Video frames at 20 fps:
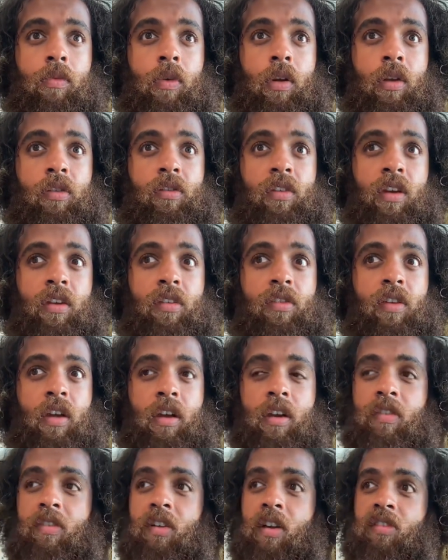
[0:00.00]
what else is
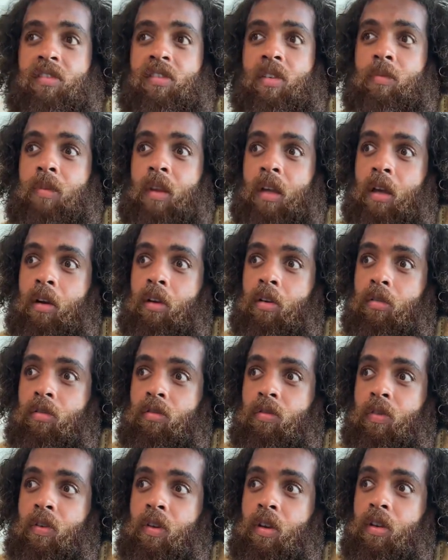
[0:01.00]
I designed something
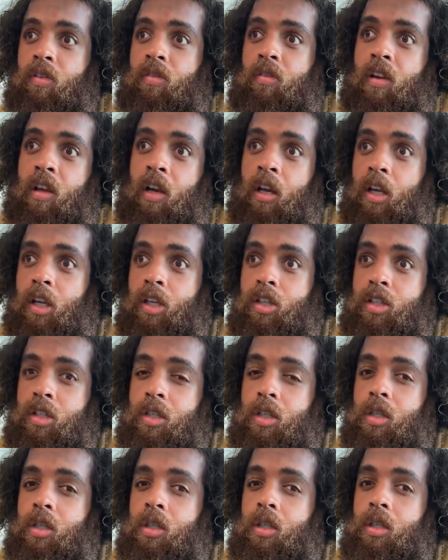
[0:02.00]
else for this
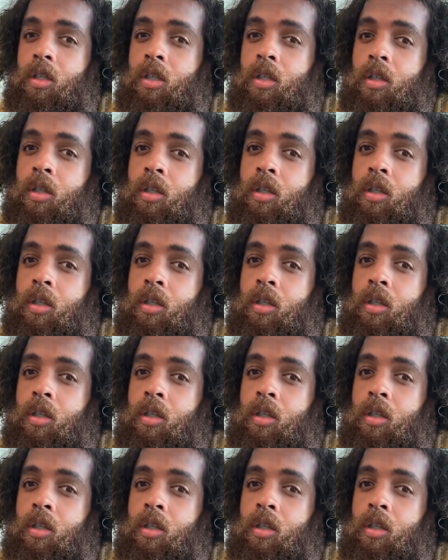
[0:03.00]
collection.